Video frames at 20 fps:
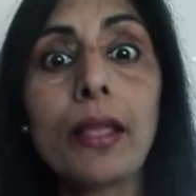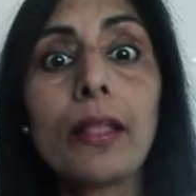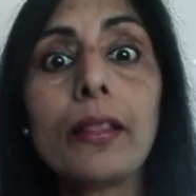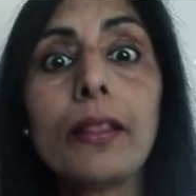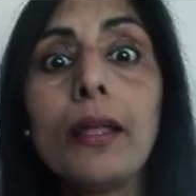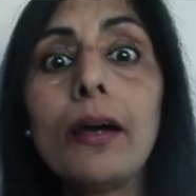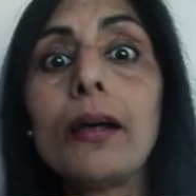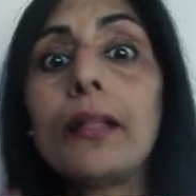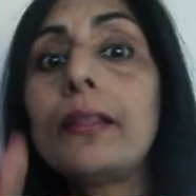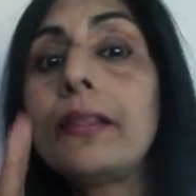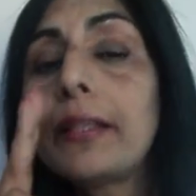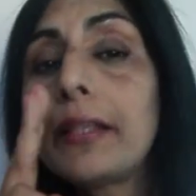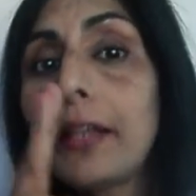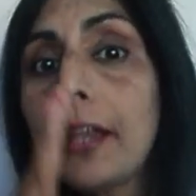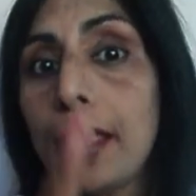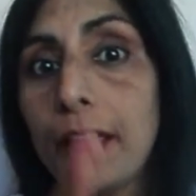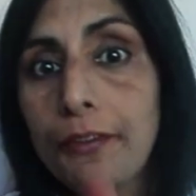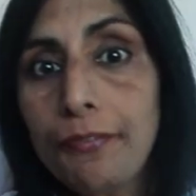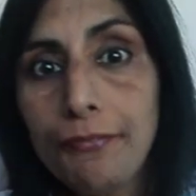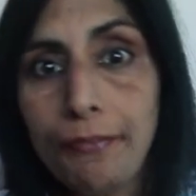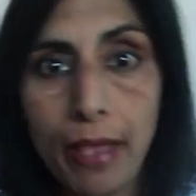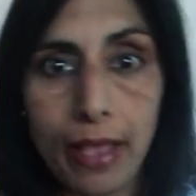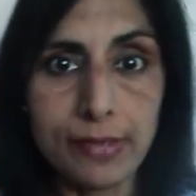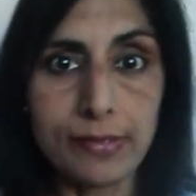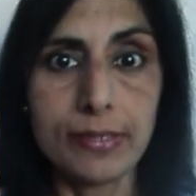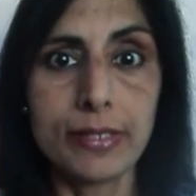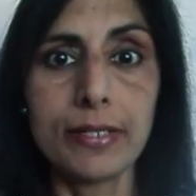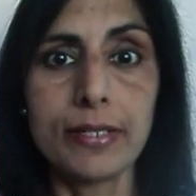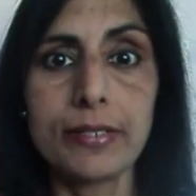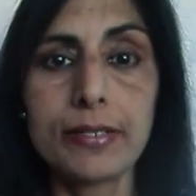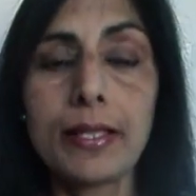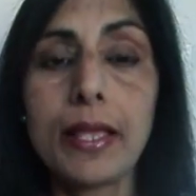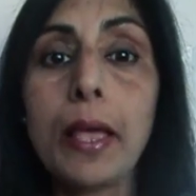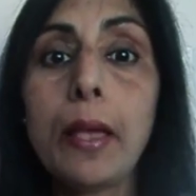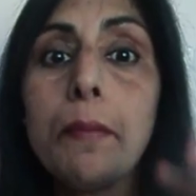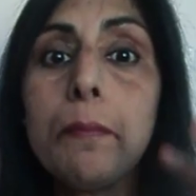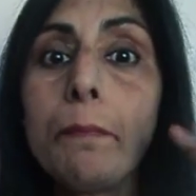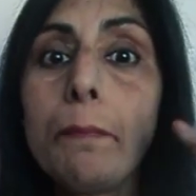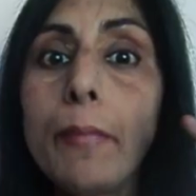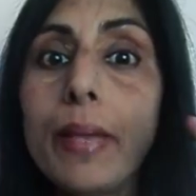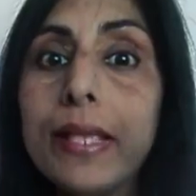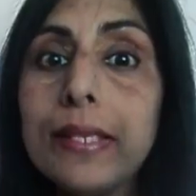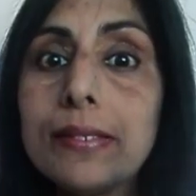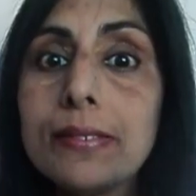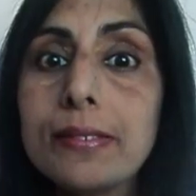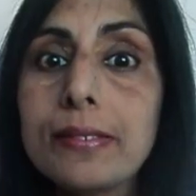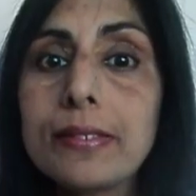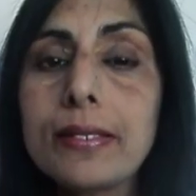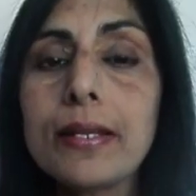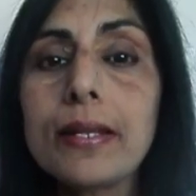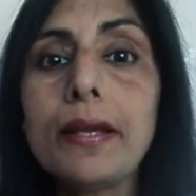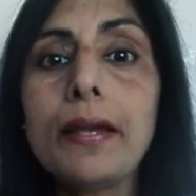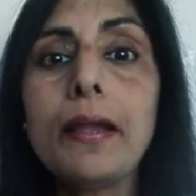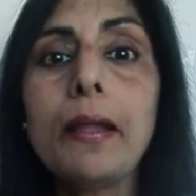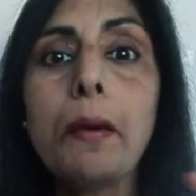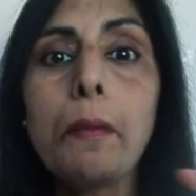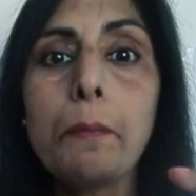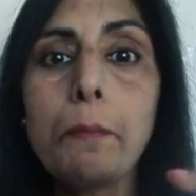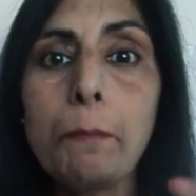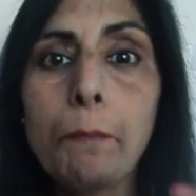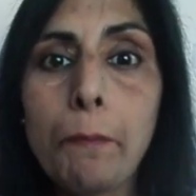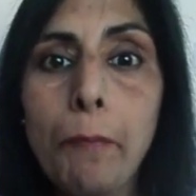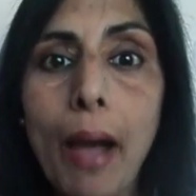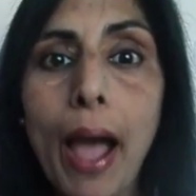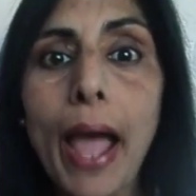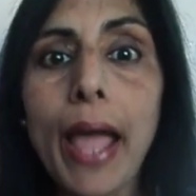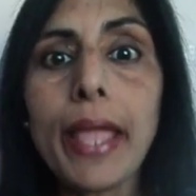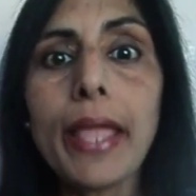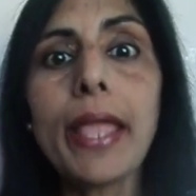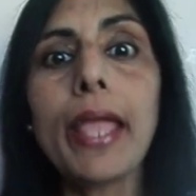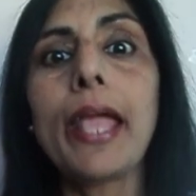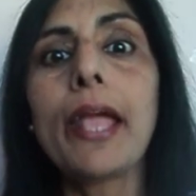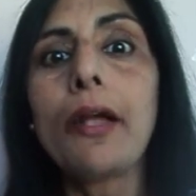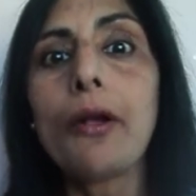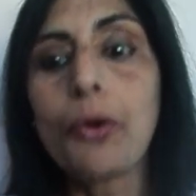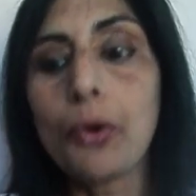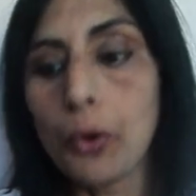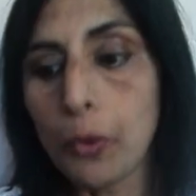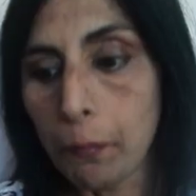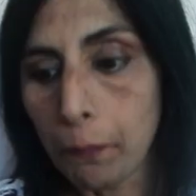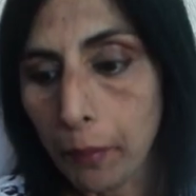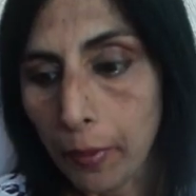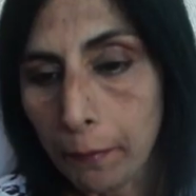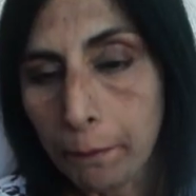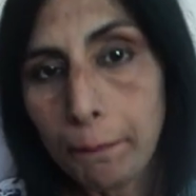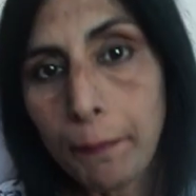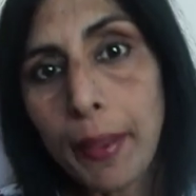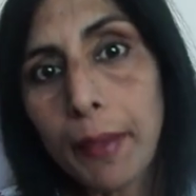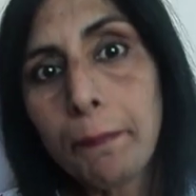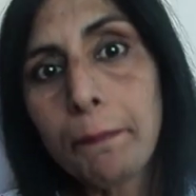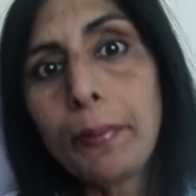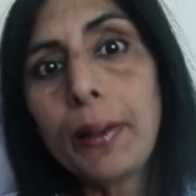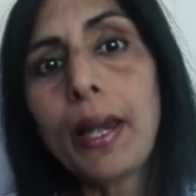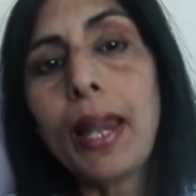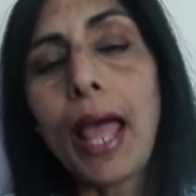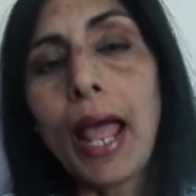the three facets mentioned by a group of people,